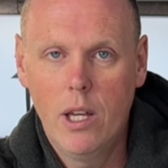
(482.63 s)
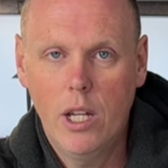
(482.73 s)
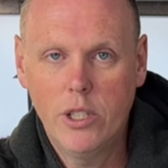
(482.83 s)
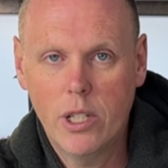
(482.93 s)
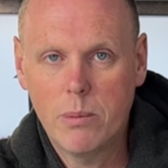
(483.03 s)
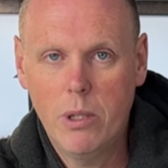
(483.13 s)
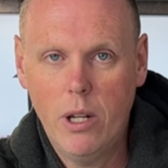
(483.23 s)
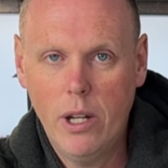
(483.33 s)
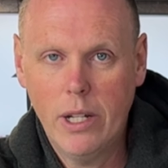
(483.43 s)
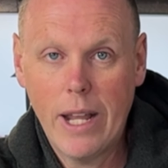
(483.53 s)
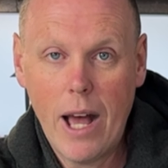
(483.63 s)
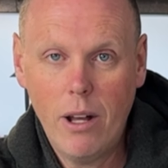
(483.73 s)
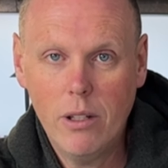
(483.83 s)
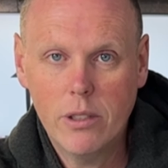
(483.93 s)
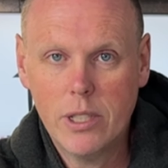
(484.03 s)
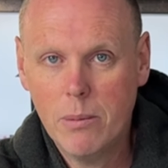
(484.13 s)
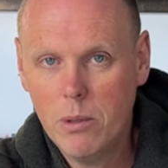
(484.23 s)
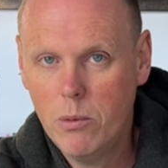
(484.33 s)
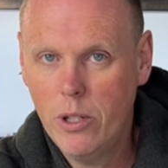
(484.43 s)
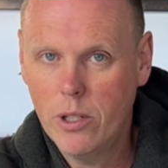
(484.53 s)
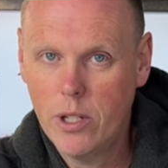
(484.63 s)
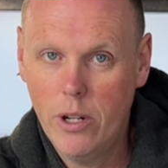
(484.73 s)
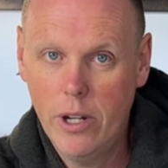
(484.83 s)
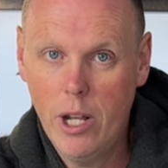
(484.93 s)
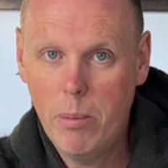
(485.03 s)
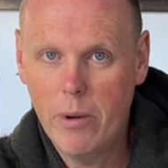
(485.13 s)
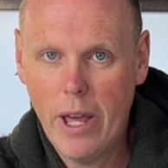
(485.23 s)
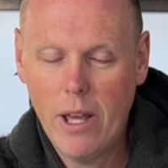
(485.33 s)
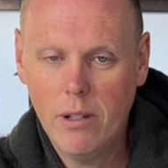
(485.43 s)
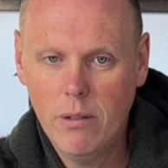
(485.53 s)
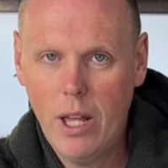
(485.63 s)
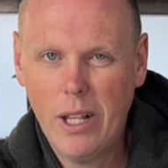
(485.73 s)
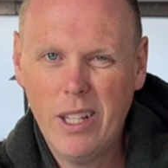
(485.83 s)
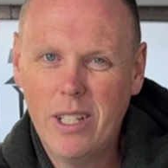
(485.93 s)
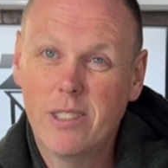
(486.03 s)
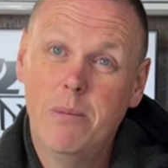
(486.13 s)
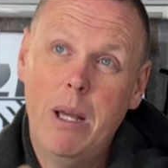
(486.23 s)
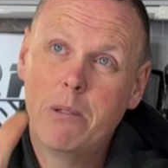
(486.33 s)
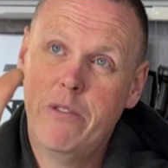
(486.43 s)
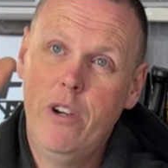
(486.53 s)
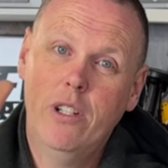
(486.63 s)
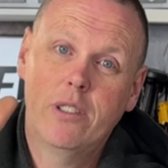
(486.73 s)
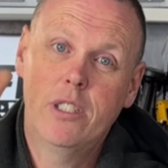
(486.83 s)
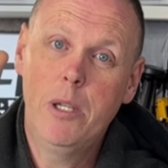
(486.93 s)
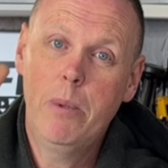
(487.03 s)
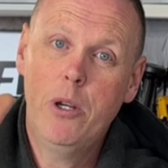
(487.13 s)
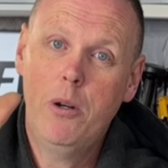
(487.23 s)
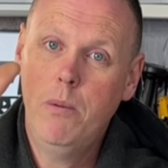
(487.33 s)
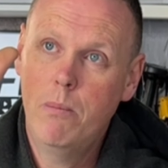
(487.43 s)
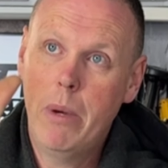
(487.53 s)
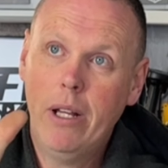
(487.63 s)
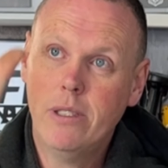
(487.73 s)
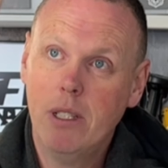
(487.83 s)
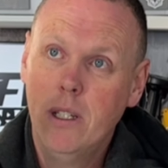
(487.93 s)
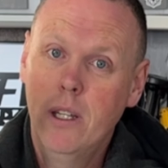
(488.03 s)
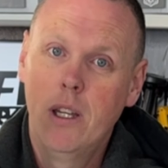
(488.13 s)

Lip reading: adjustment on a dial or something where you can turn it up or down lightly, because sometimes if you're on a steep hill bouncing,